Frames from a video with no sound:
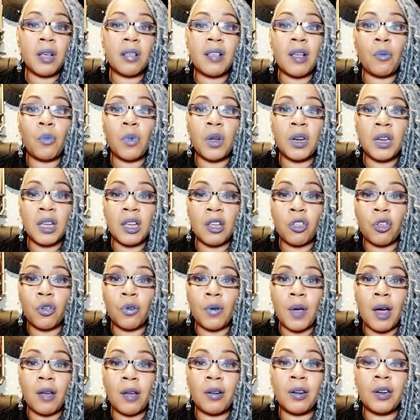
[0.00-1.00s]
they want to get
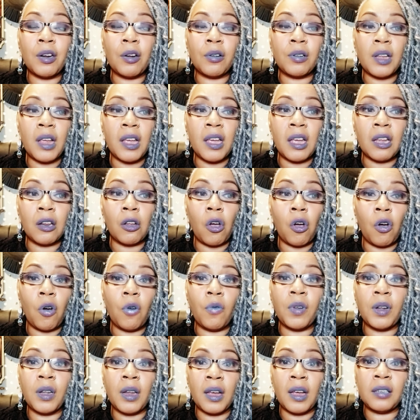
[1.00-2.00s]
you out, and they're taking
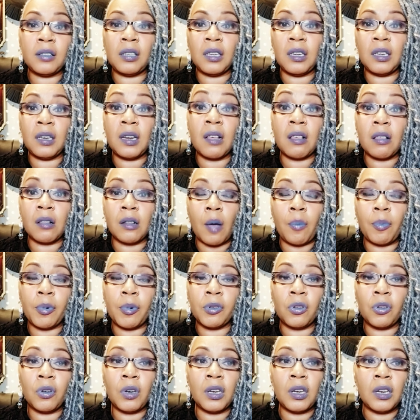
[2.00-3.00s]
COVID-19 as an
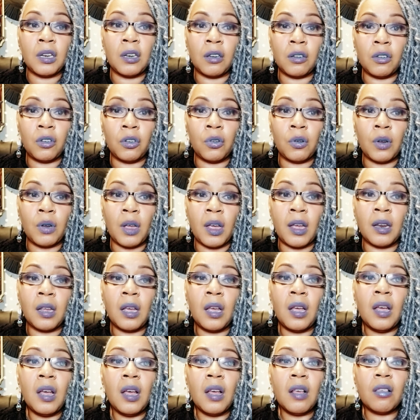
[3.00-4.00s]
opportunity to do that.
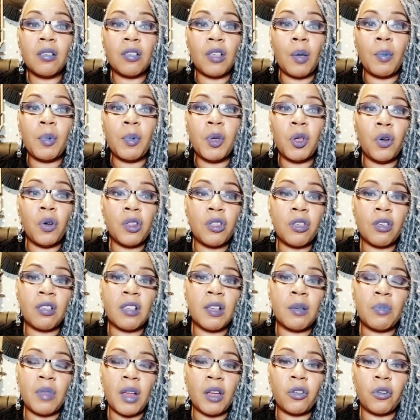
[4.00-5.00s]
Some of you, it just
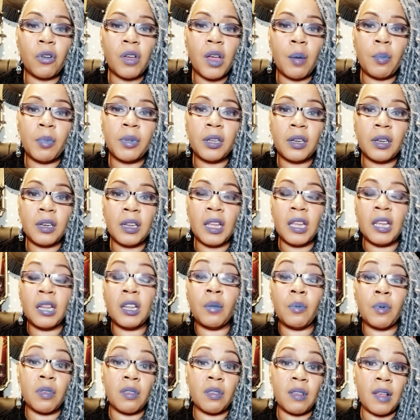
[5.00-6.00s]
seems like you're coming to the end
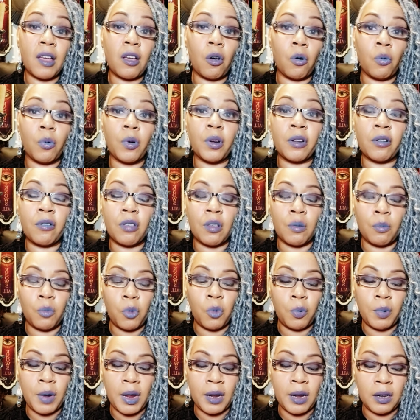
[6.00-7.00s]
of a cycle where there's a
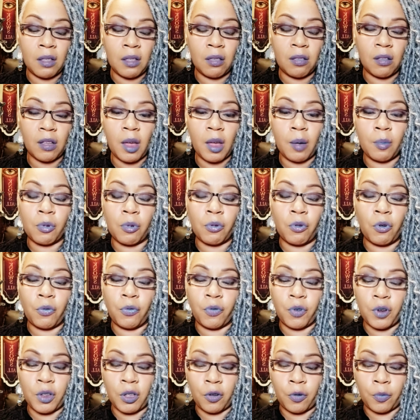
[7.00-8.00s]
move that needs to come through
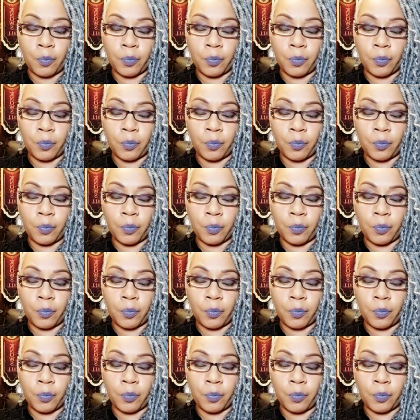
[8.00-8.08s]
for you.